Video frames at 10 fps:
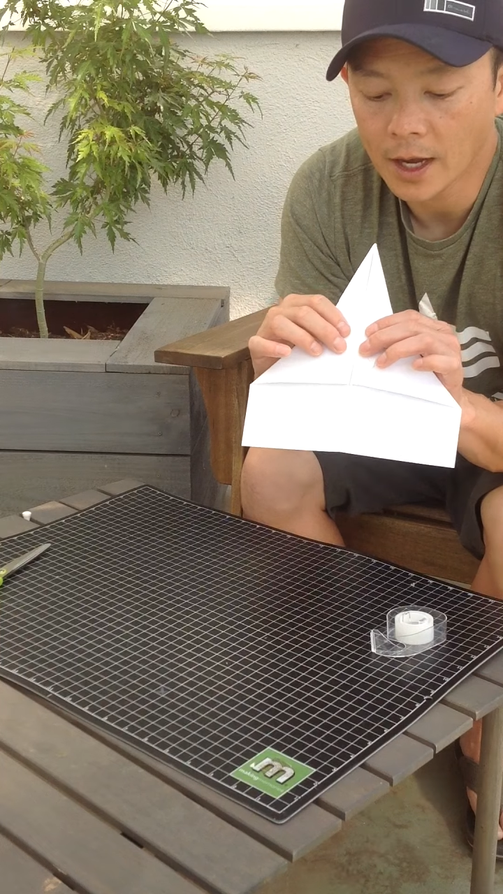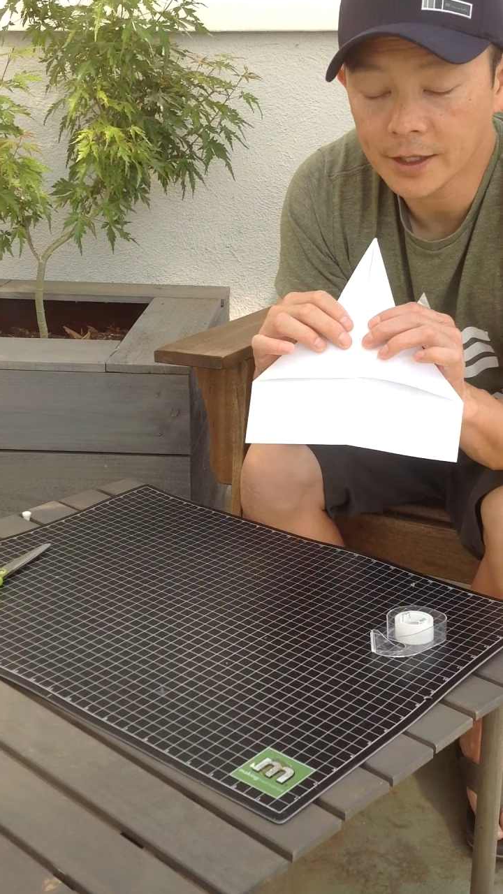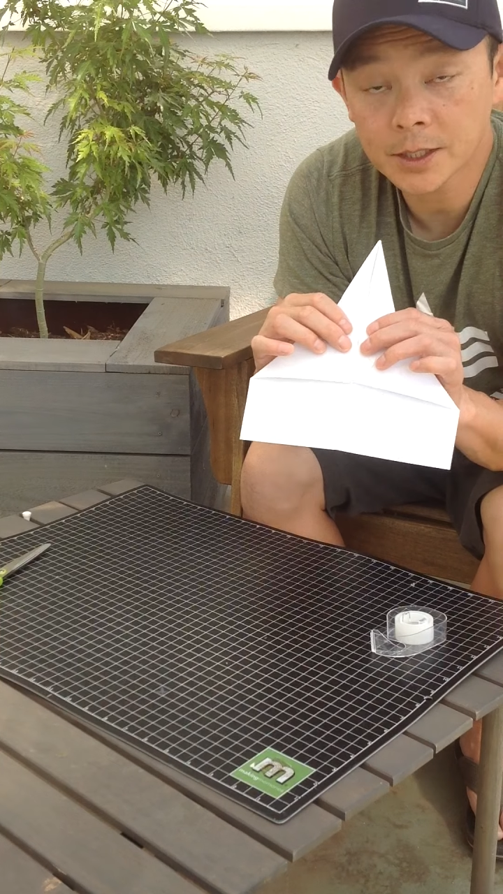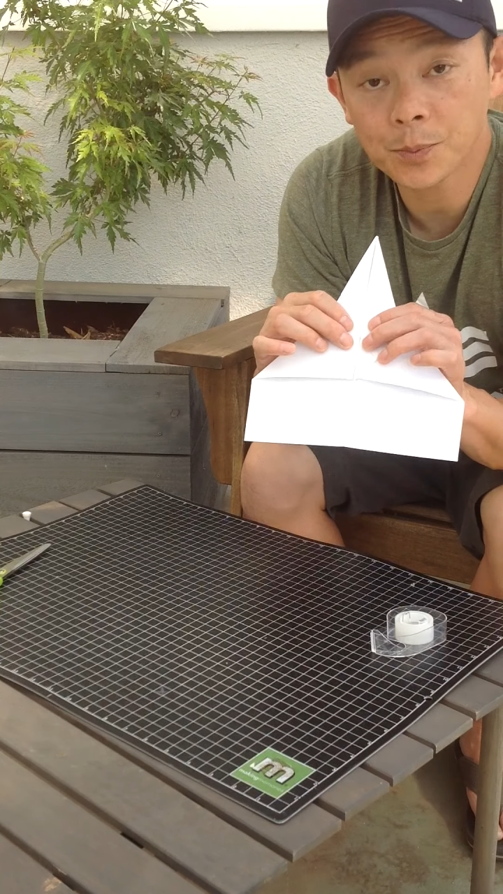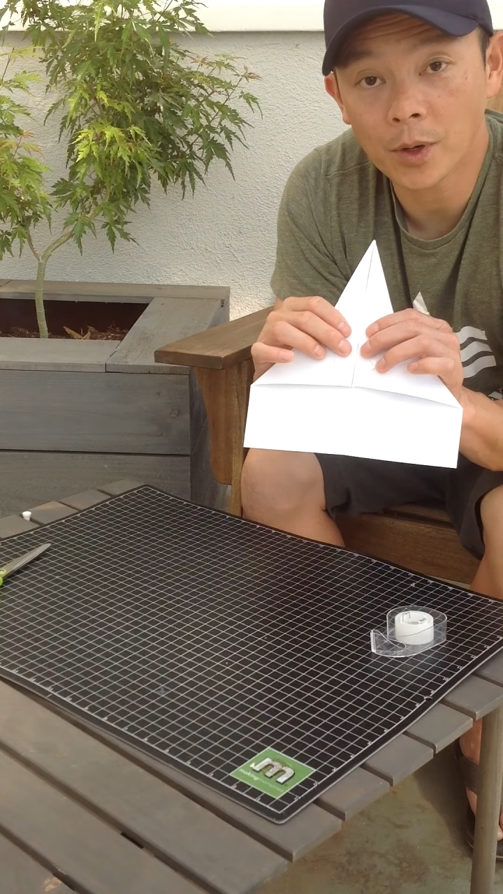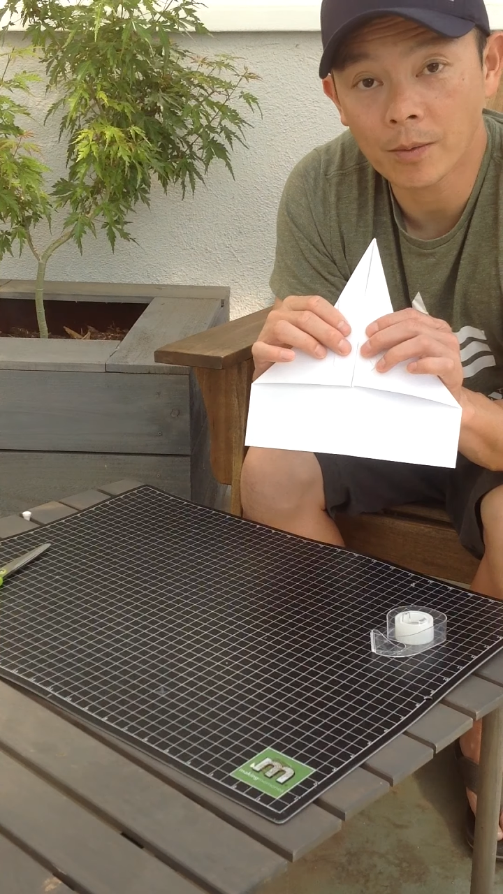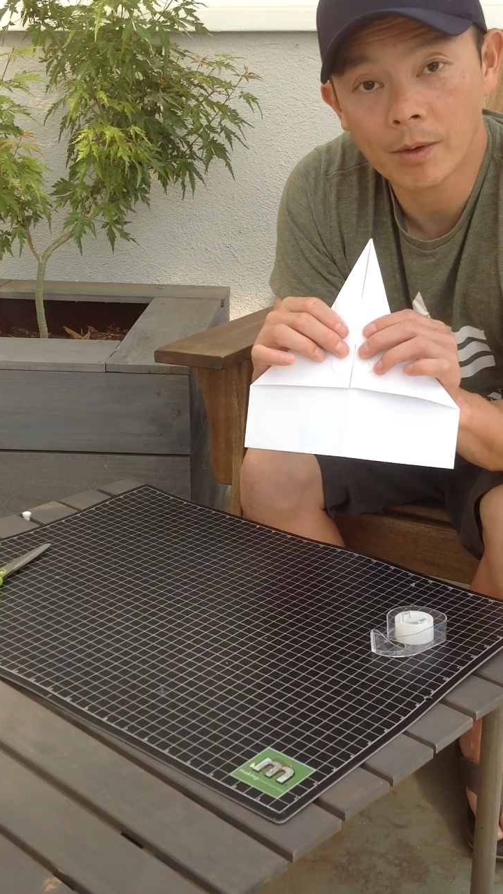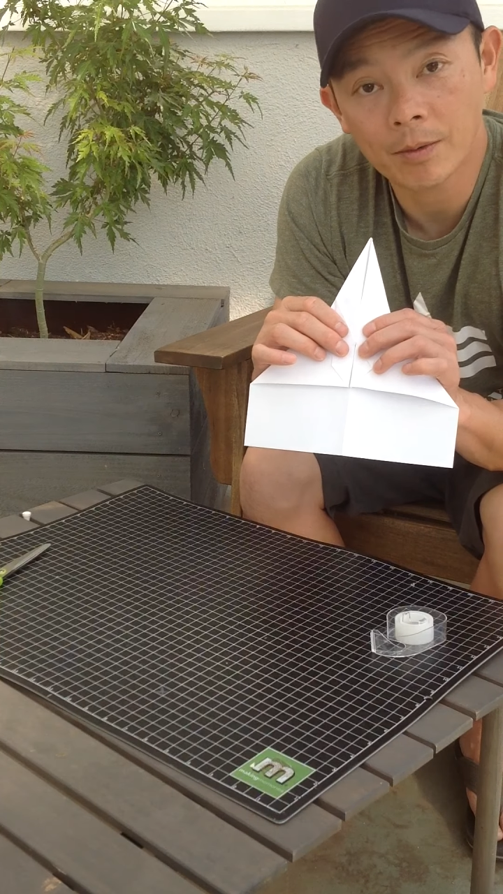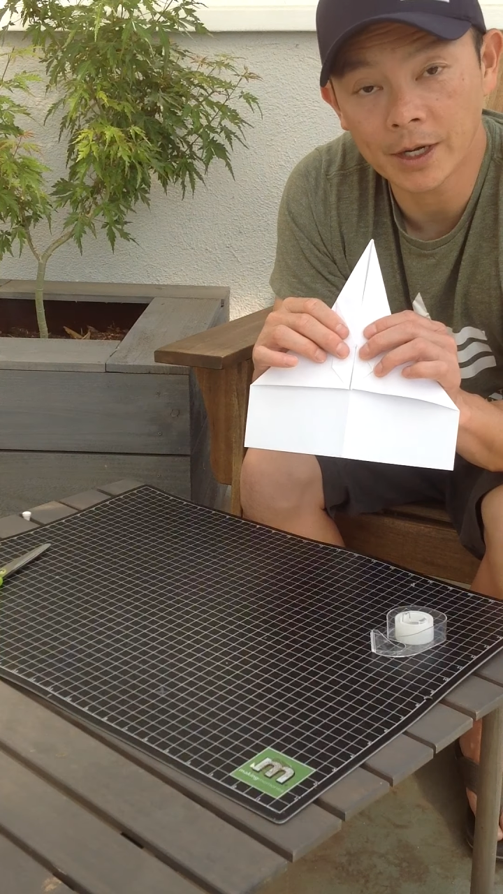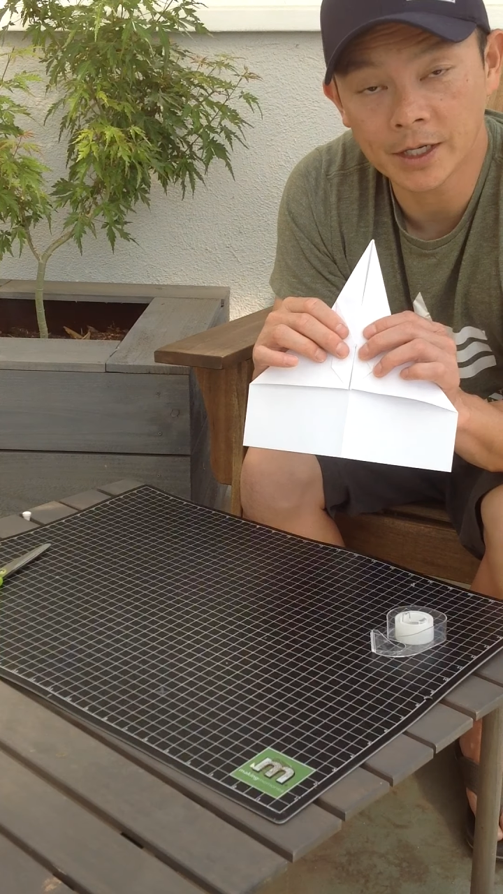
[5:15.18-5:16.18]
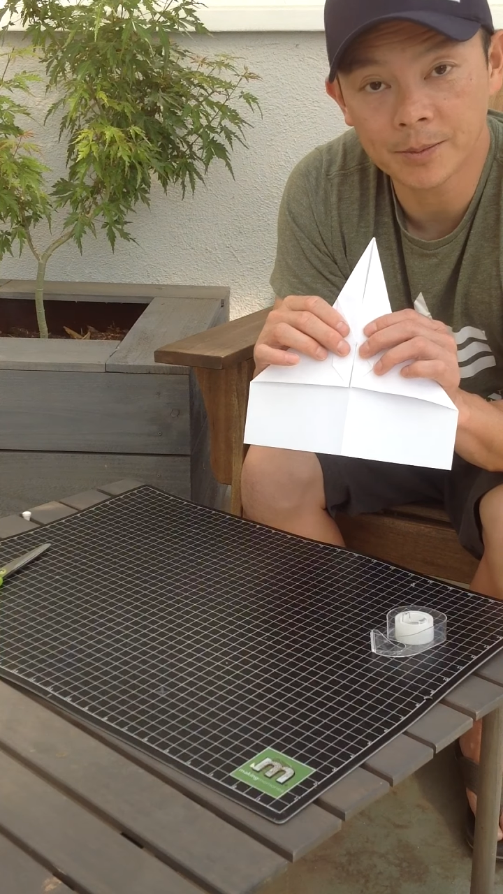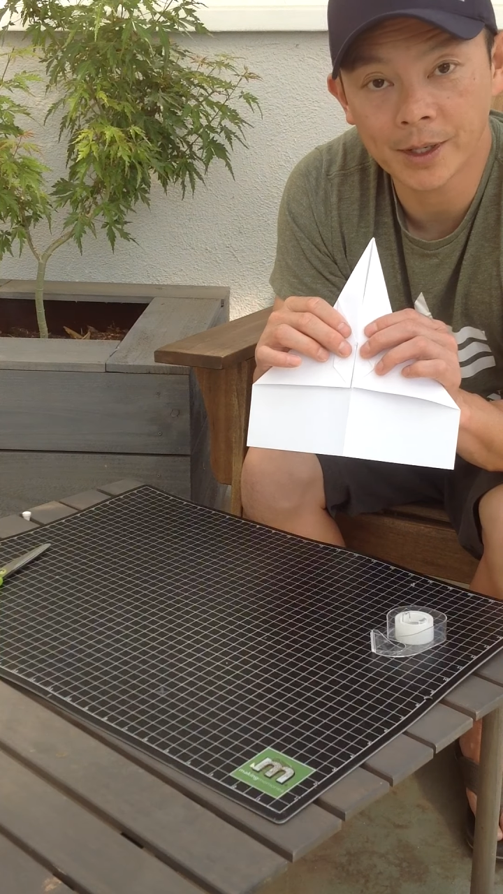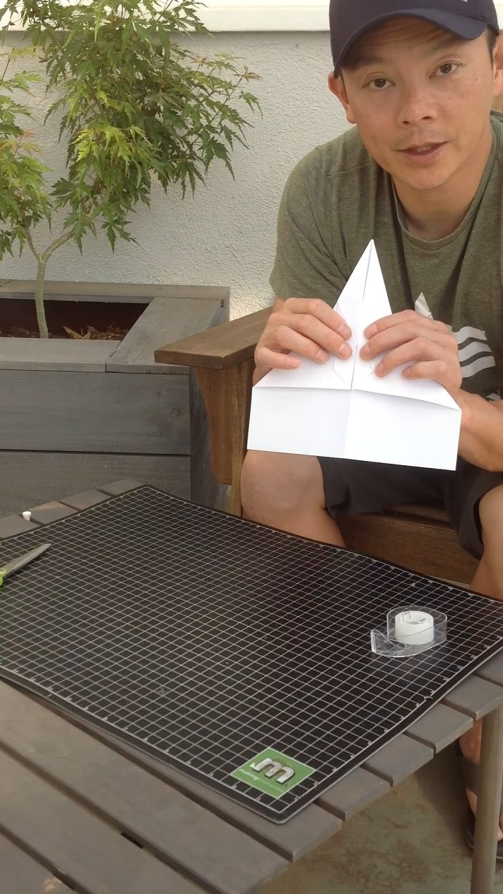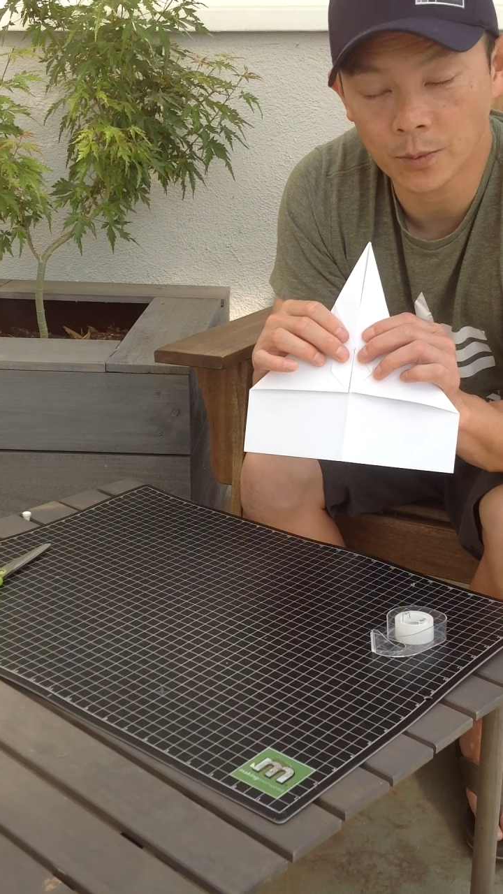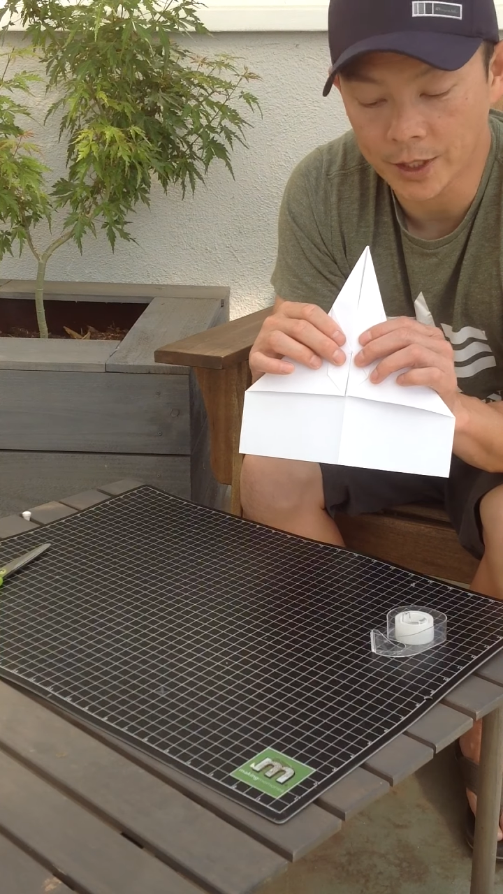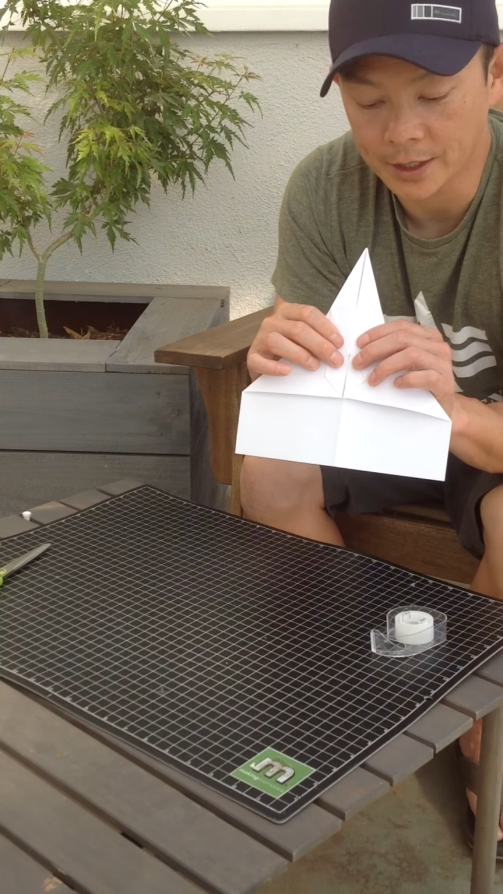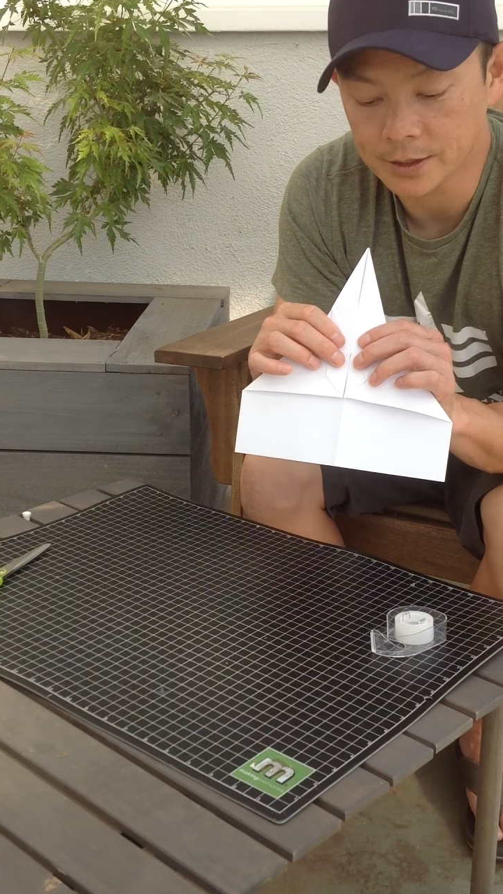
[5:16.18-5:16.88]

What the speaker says: at this point we're ready to make the wings.